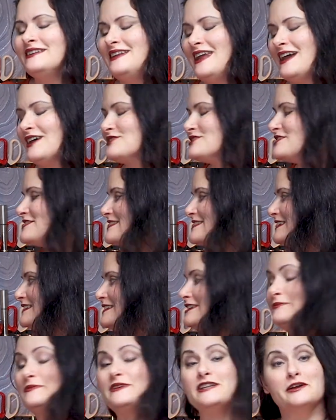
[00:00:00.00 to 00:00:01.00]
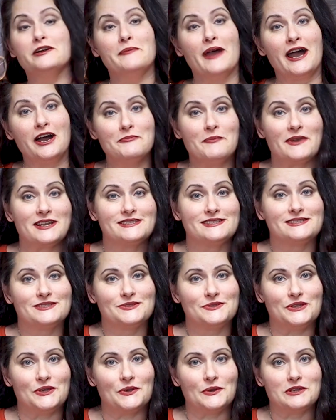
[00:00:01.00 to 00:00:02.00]
Now, just a little bit about my
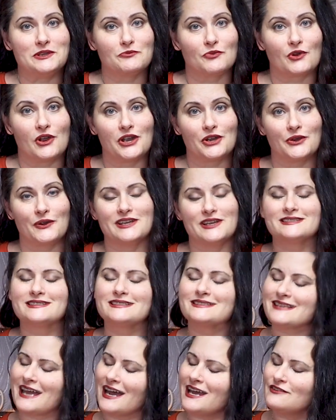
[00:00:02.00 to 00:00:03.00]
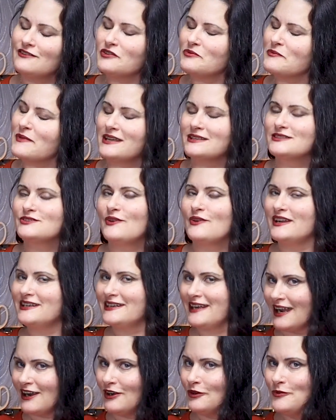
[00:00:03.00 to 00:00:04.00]
studio in progress. It's kind of a mess right
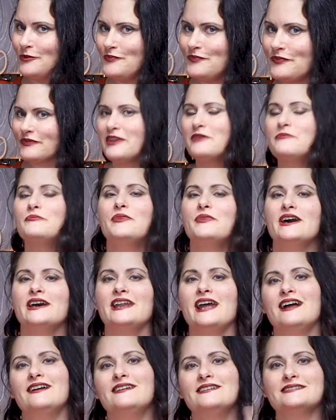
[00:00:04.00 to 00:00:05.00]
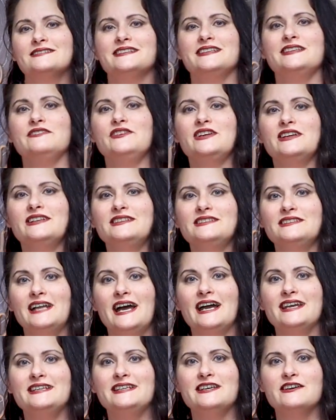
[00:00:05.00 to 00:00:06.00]
now but I'll give you a little
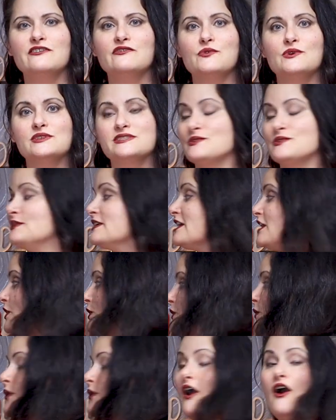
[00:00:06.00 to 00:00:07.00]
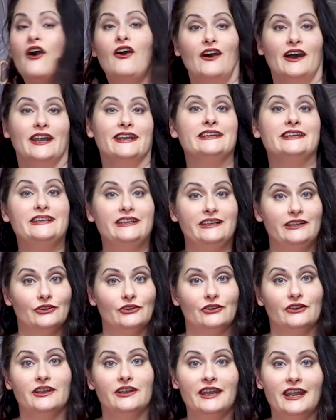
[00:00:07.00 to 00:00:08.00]
idea of what's going to go on
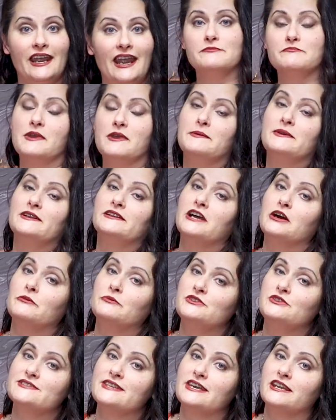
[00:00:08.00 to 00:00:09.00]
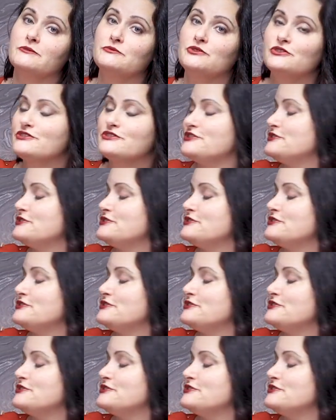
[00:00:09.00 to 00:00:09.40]
here. Maybe it'll help you set up your